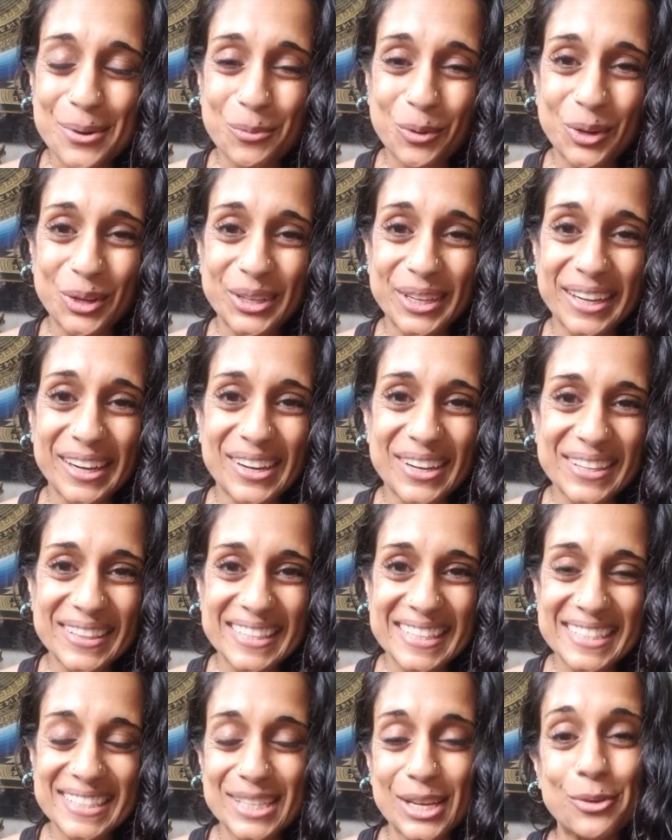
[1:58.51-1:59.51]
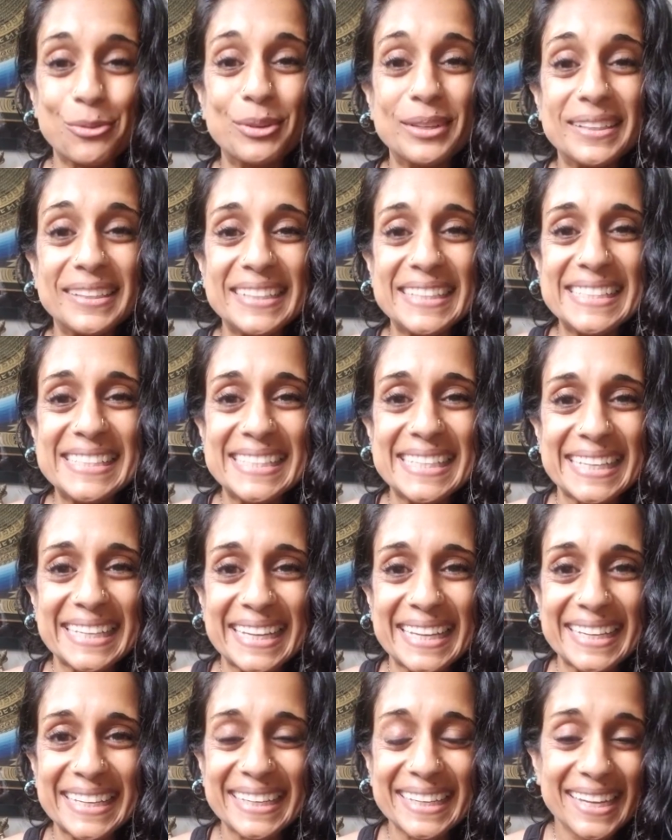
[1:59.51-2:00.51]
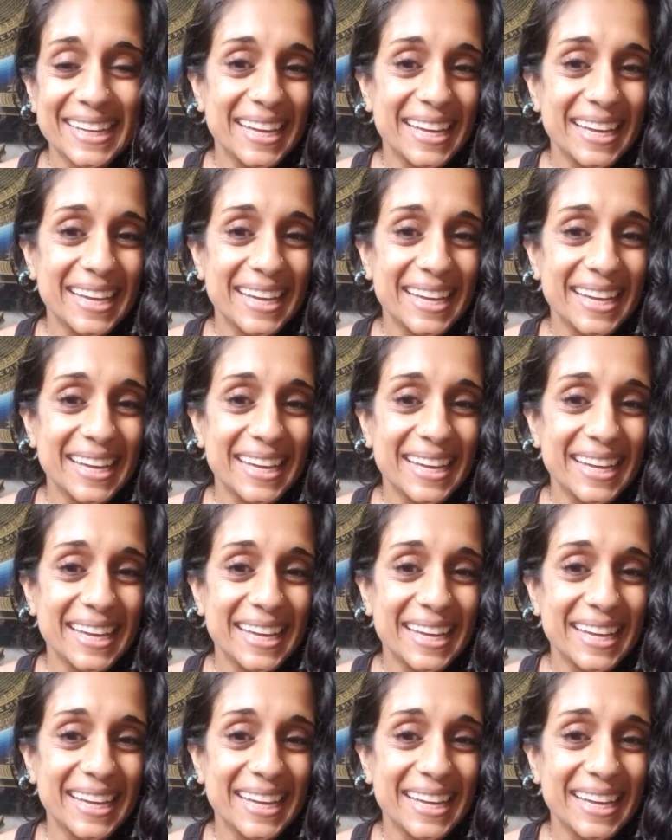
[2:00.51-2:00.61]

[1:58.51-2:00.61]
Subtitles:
working on this and releasing it.